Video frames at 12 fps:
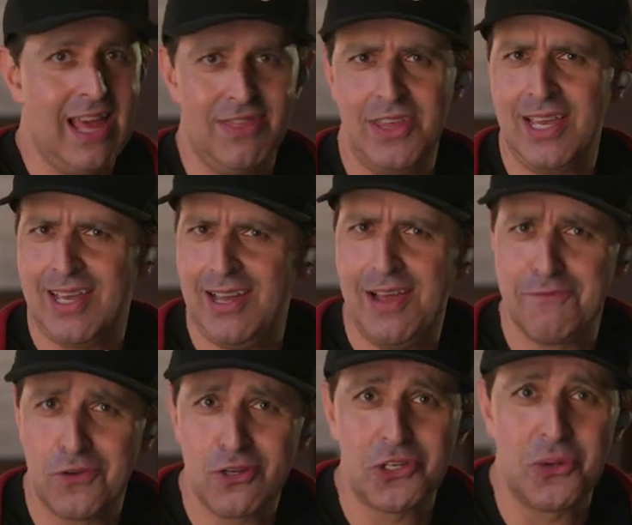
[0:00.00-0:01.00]
I think at
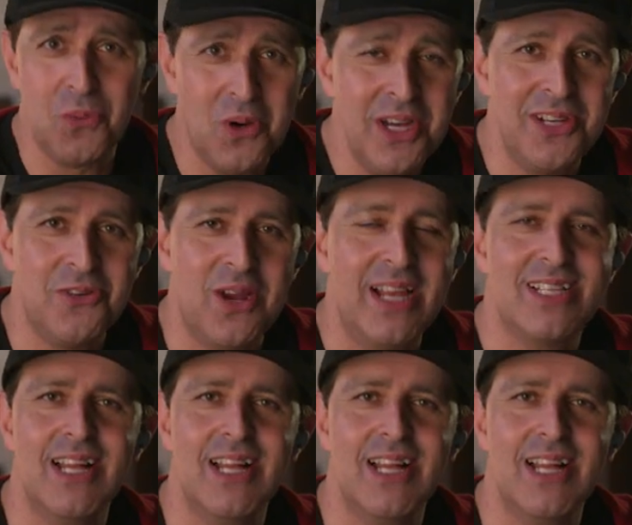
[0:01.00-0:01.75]
version 1, right?